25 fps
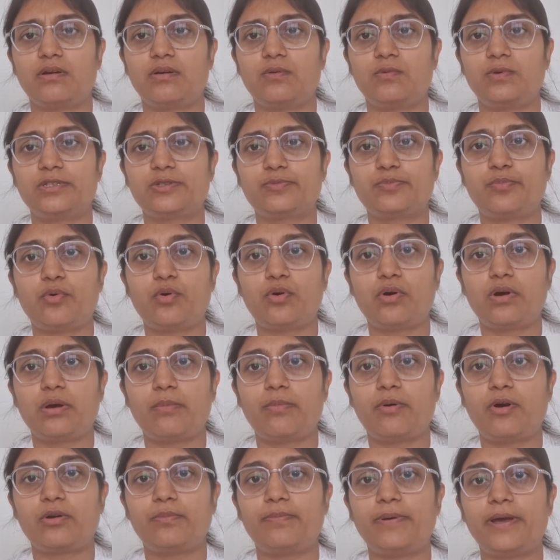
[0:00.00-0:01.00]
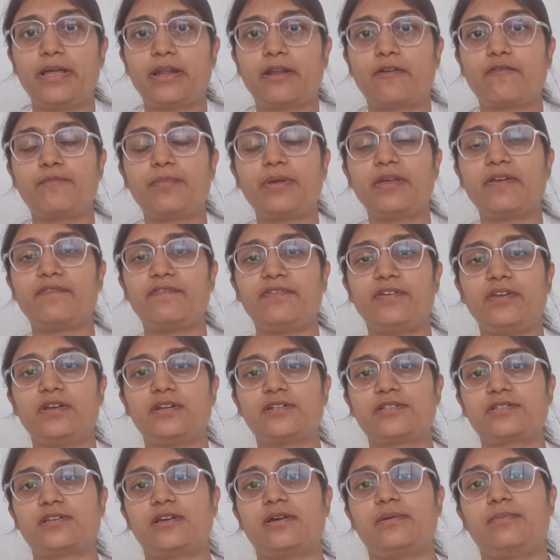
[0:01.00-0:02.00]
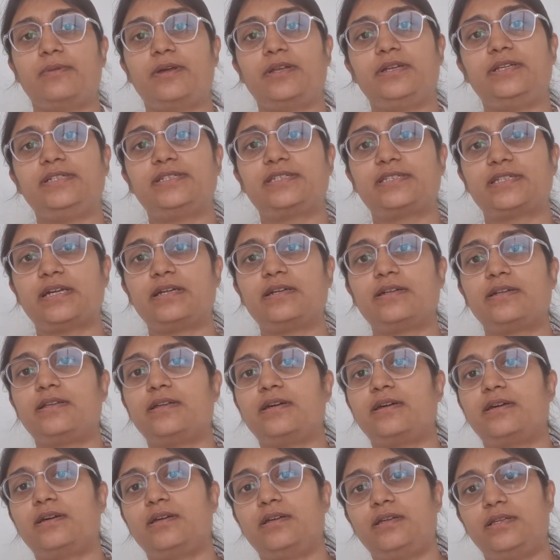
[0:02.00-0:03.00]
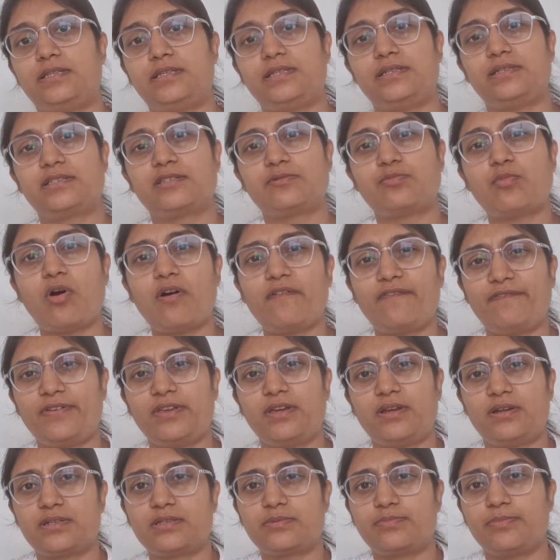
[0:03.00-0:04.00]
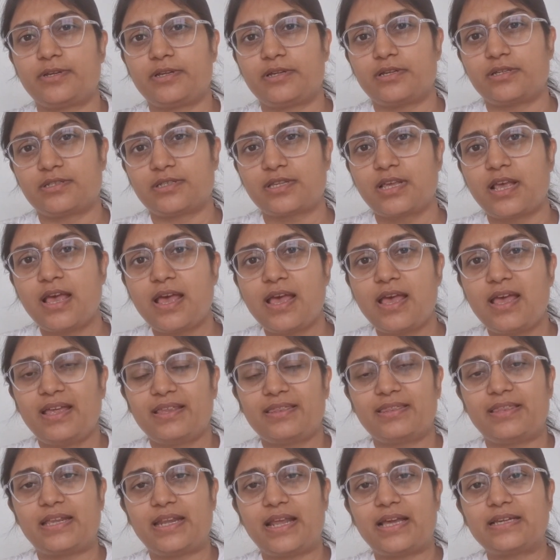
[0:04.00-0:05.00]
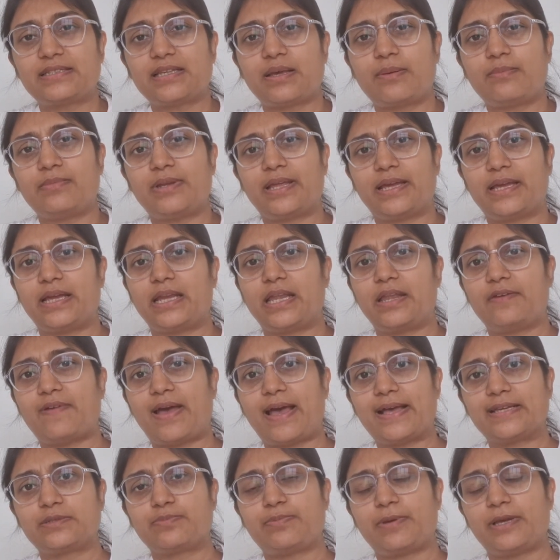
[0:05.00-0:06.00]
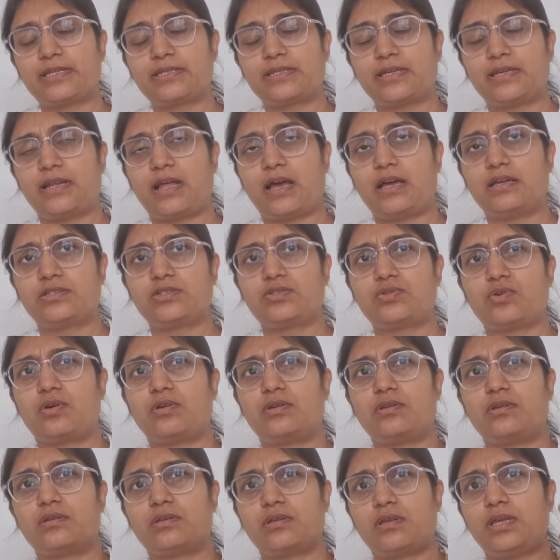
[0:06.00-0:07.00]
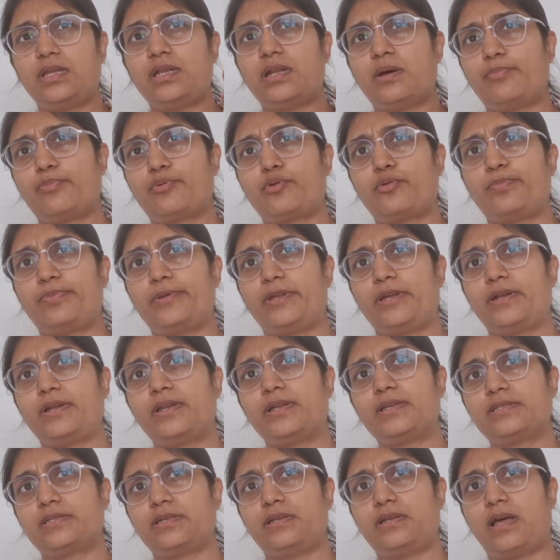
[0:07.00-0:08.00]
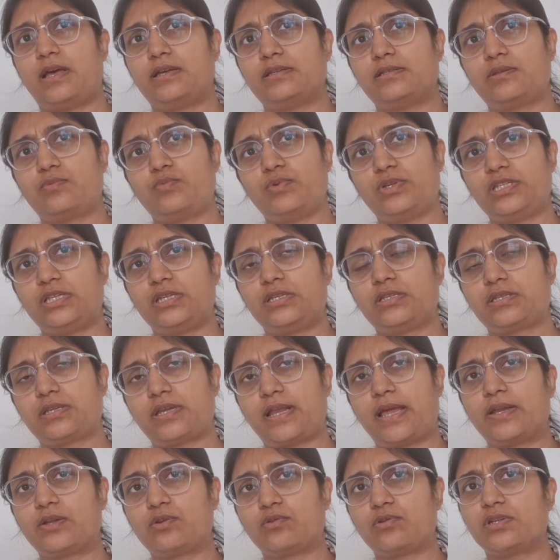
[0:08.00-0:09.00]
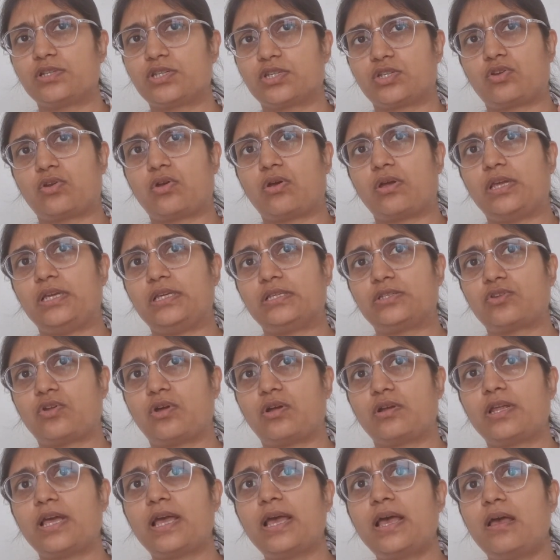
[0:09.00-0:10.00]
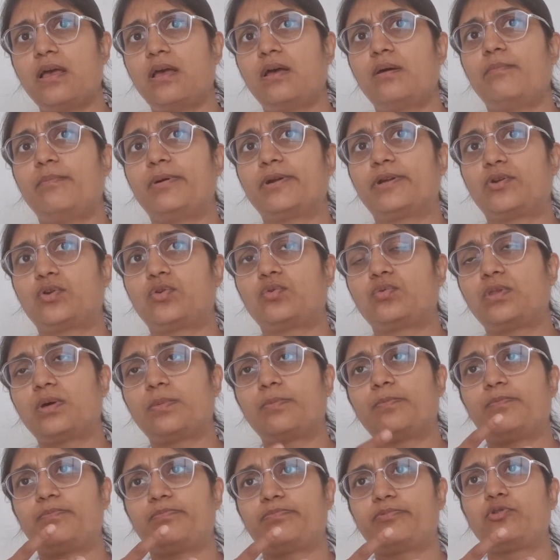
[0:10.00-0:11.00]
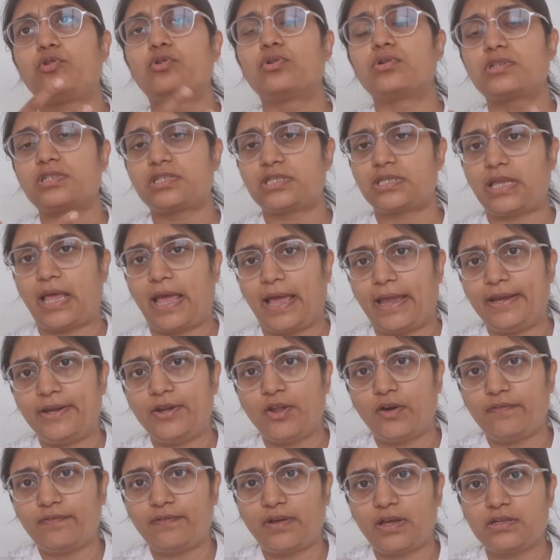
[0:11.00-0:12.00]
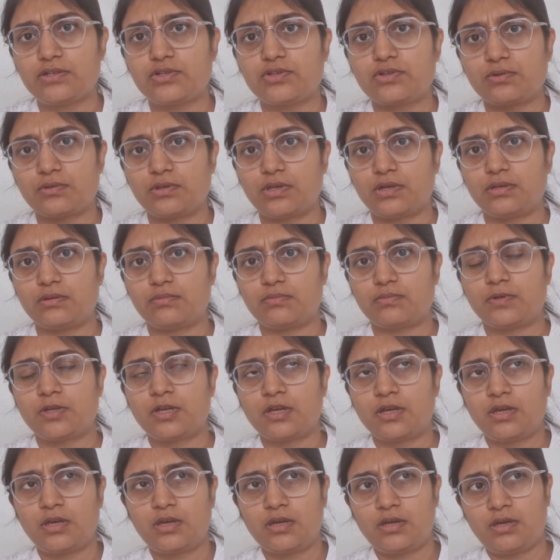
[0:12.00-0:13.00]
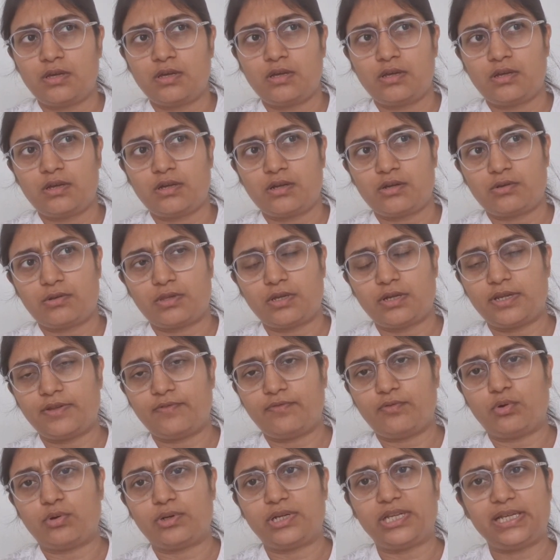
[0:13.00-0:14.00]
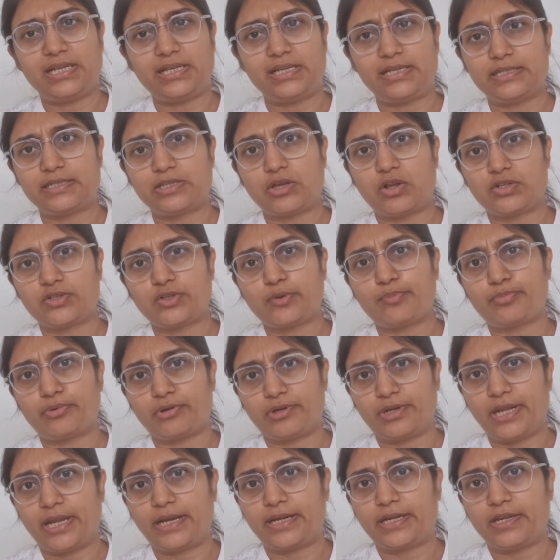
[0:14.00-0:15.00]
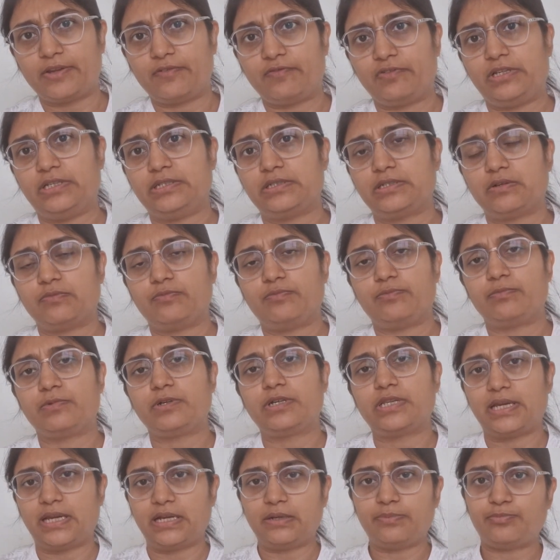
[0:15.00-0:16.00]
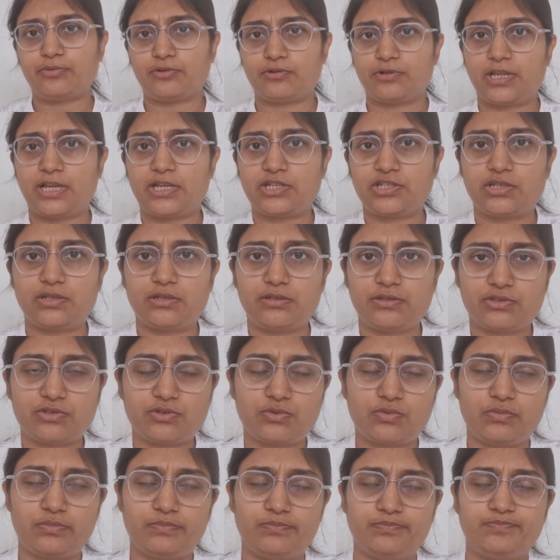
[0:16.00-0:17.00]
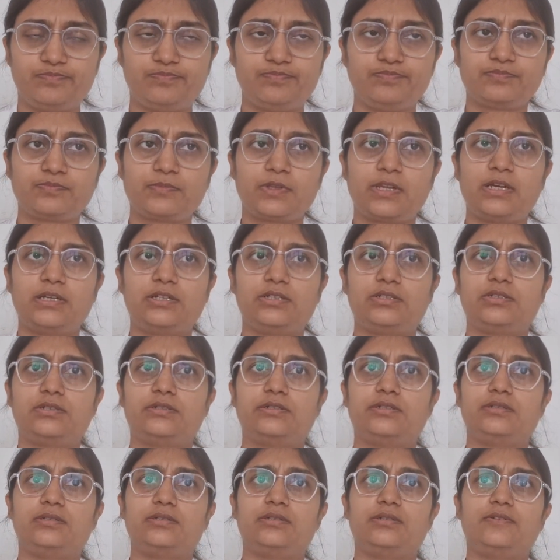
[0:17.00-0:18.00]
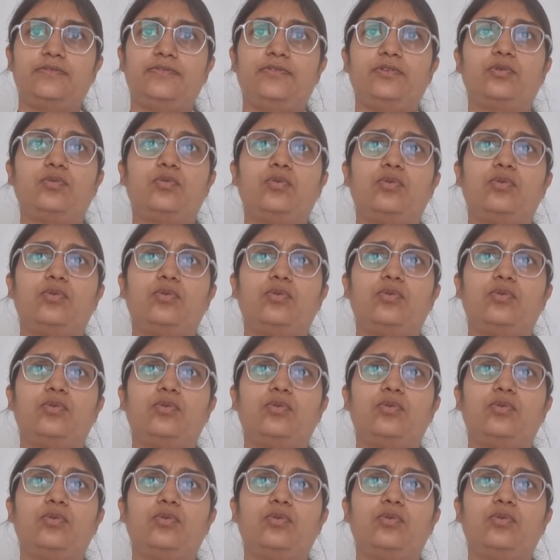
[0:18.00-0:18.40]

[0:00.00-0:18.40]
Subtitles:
we spoke about Bhairav being fearsome, and he said it's more fierce because there are some negative aspects in us or inappropriateness in us which he's trying to destroy. He's not, but to the good side of us, to the devotee, he is also protective. He's a great protection. So if you